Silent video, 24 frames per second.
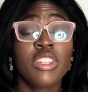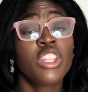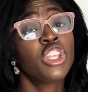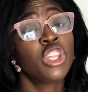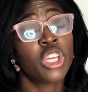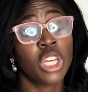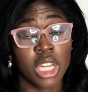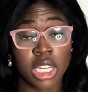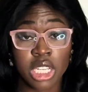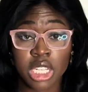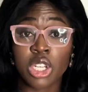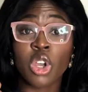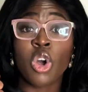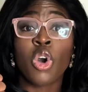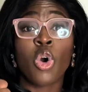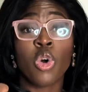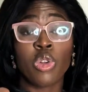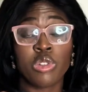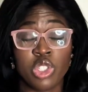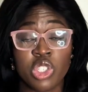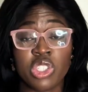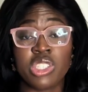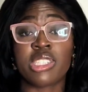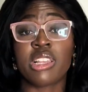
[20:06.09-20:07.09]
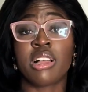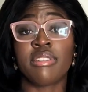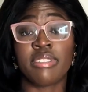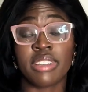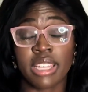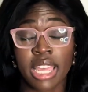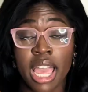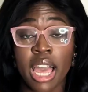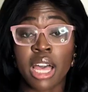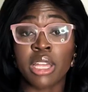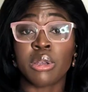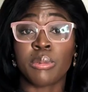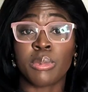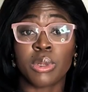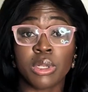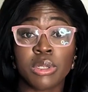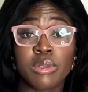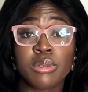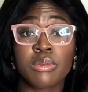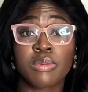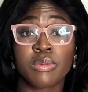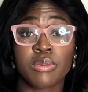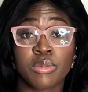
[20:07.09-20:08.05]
You're gonna hold yourself accountable.